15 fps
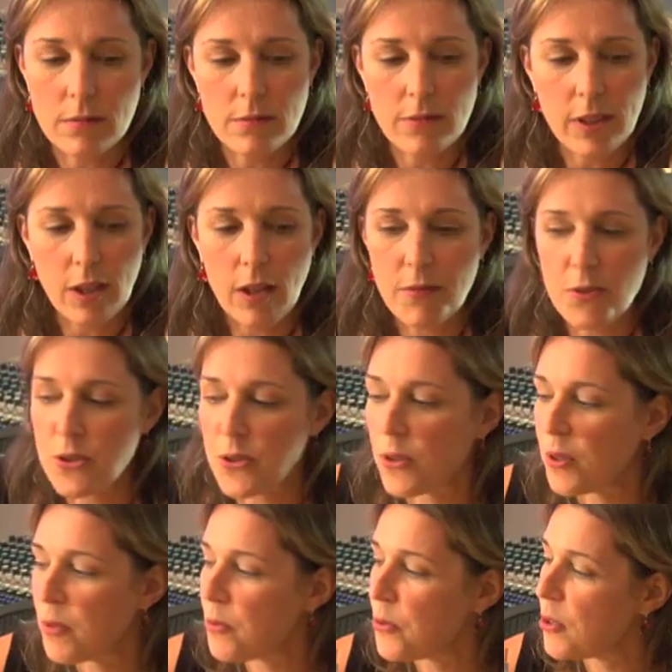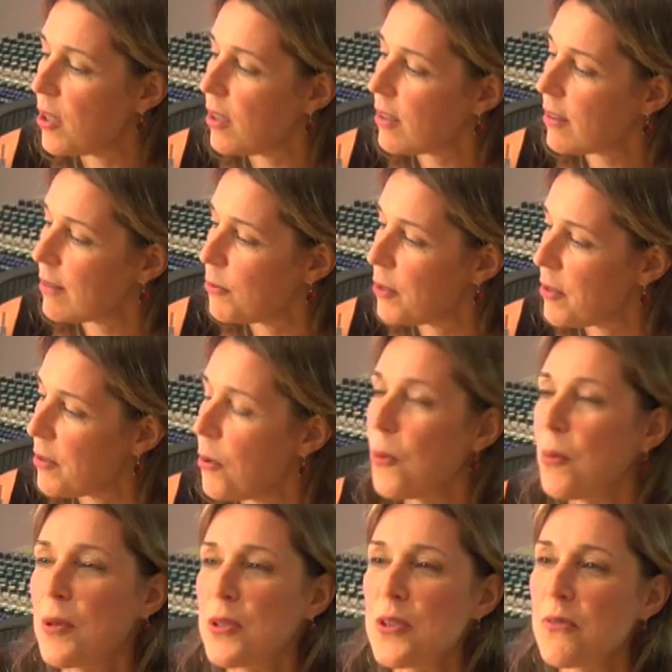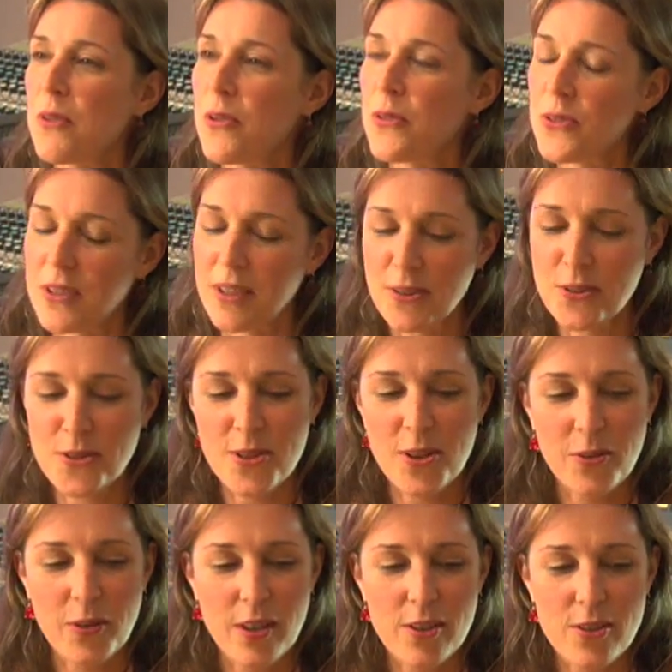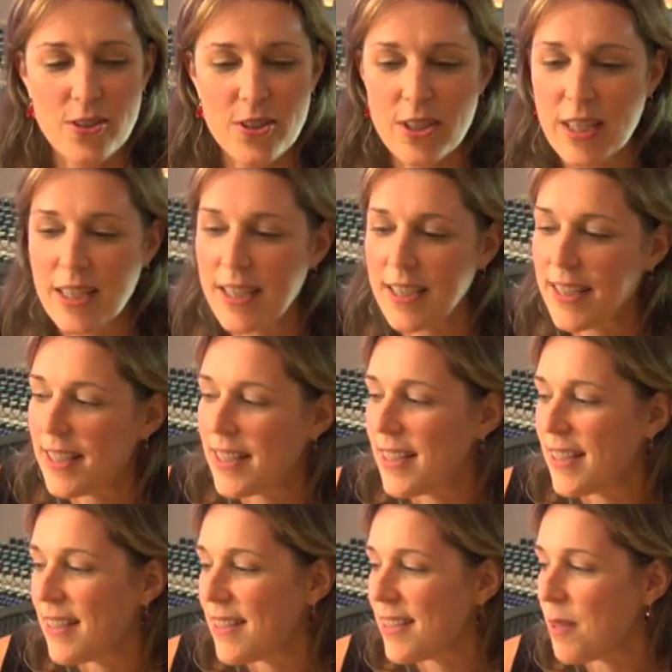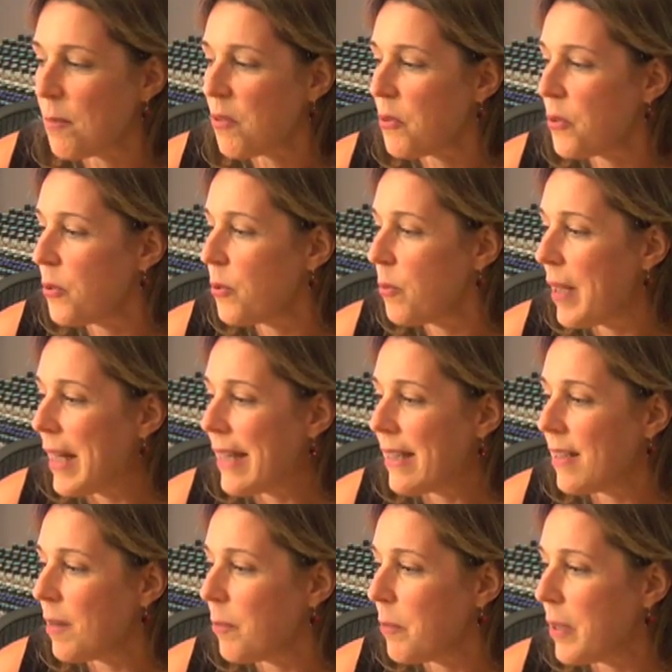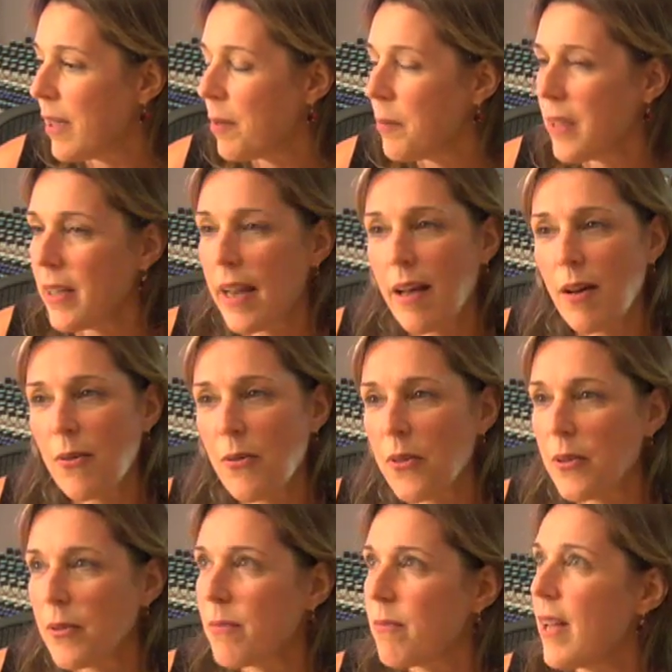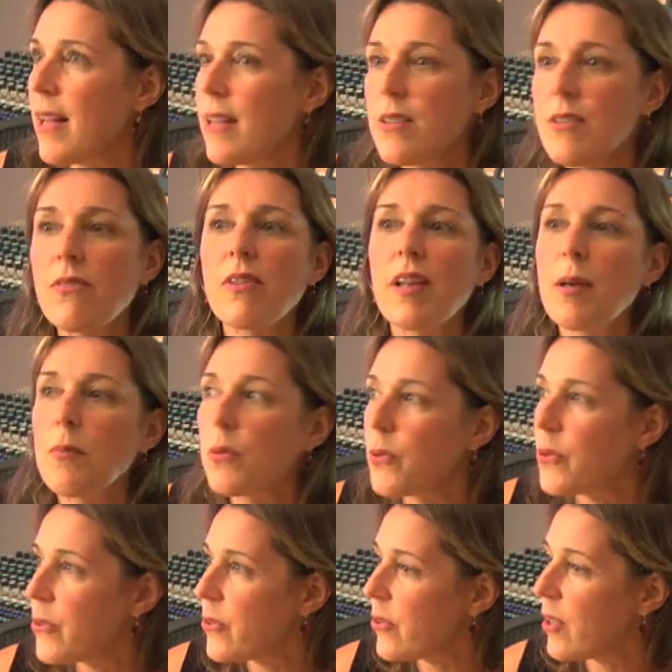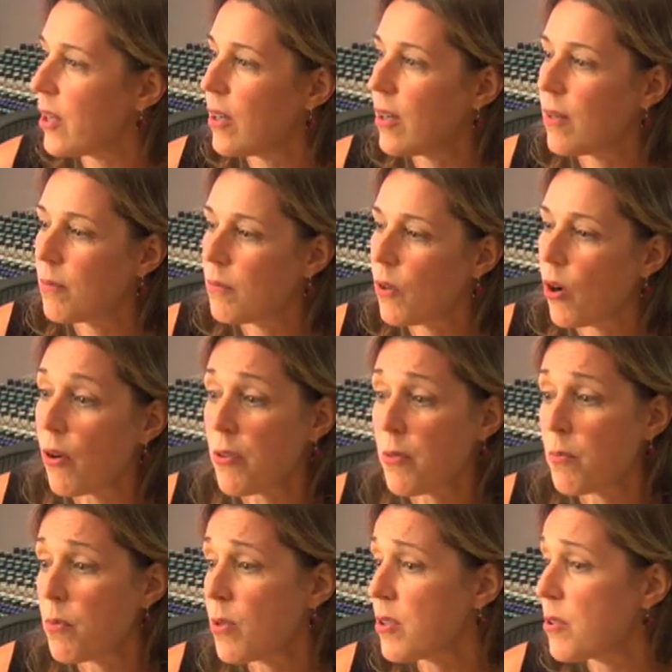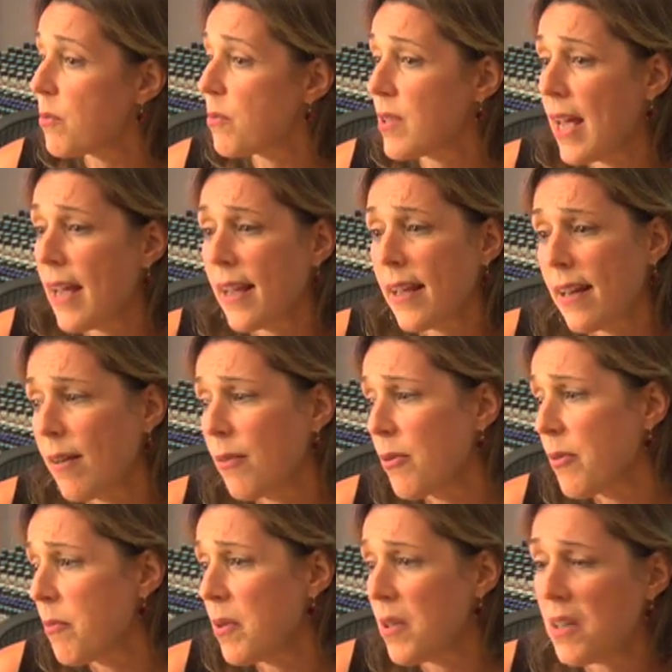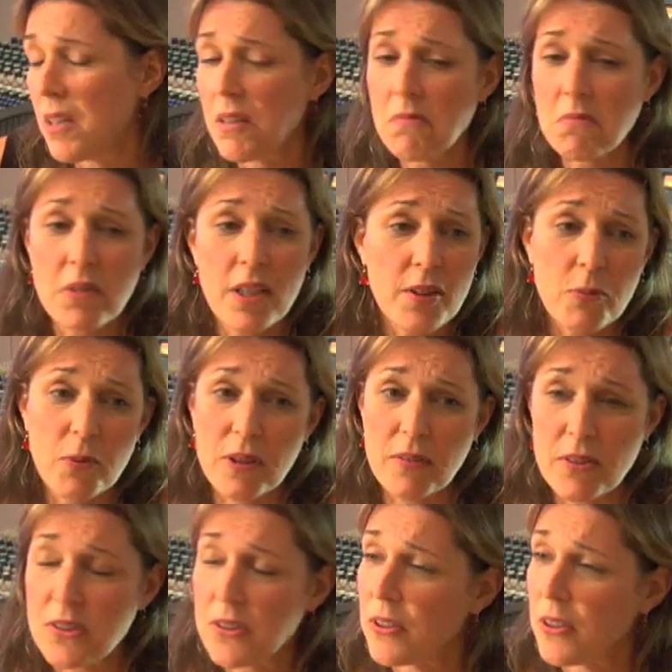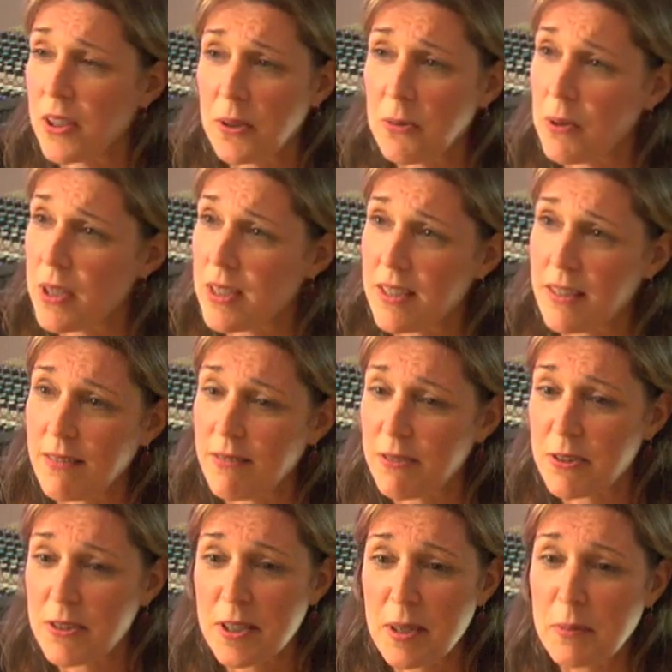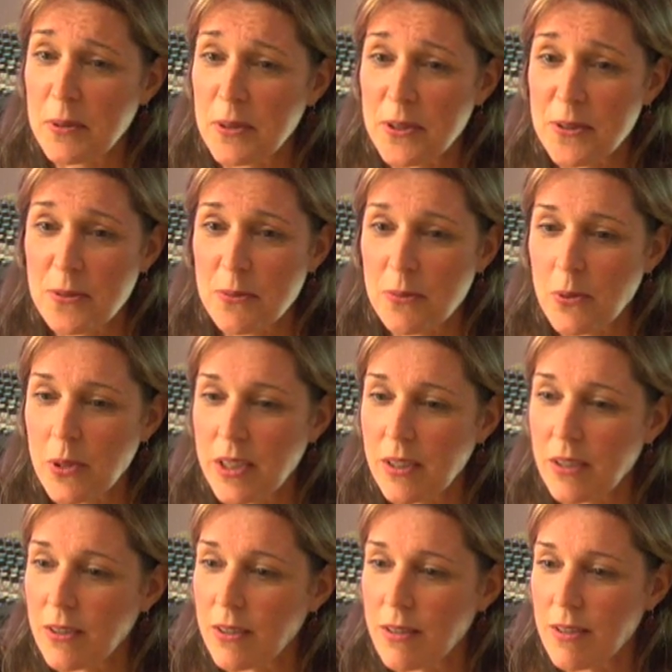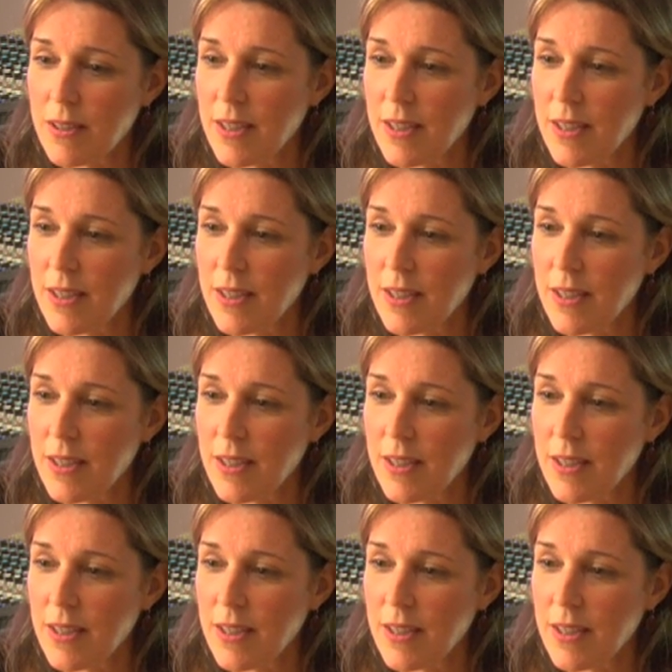fell off the turnip truck with a whole bunch of other singer-songwriters, some of whom ended up becoming now the heads of labels. Garth Brooks was hanging out with me. Neither one of us could get arrested the first couple of years we were here.